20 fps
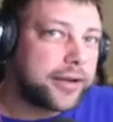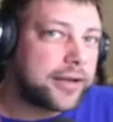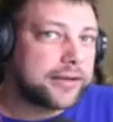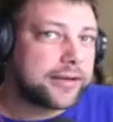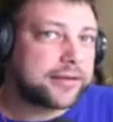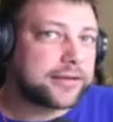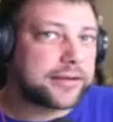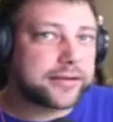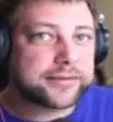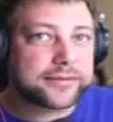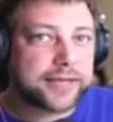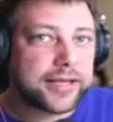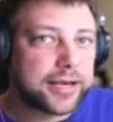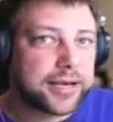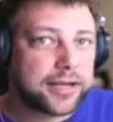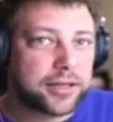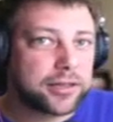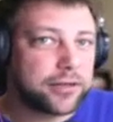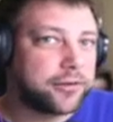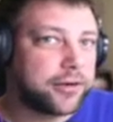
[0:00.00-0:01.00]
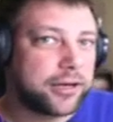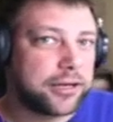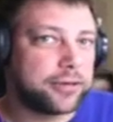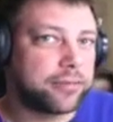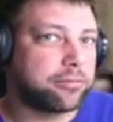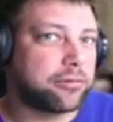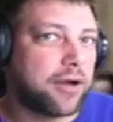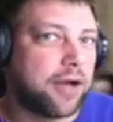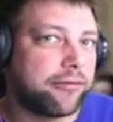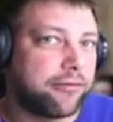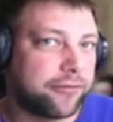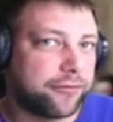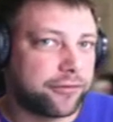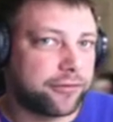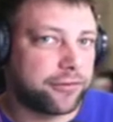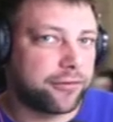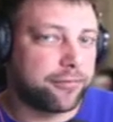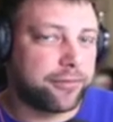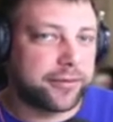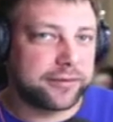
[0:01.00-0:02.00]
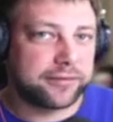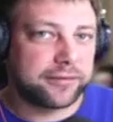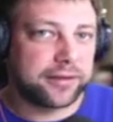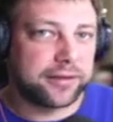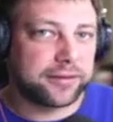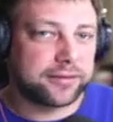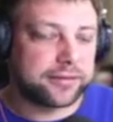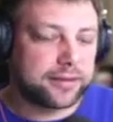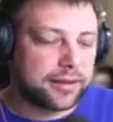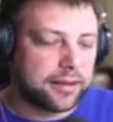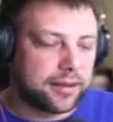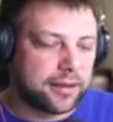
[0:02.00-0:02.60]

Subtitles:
it does not include any profit for the business.